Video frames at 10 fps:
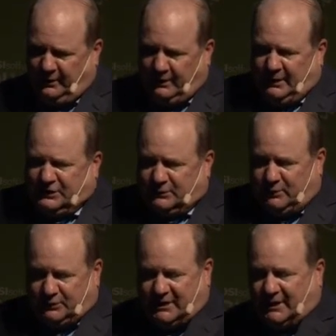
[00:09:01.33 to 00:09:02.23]
Some of
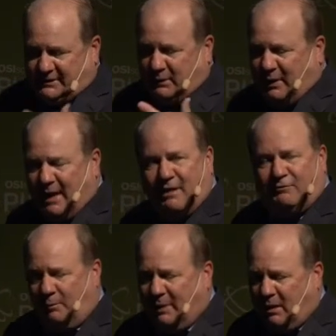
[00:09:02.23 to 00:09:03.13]
those kits that we have for
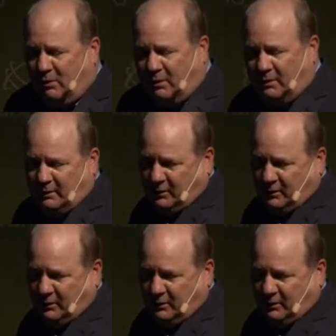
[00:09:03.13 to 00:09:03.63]
power are,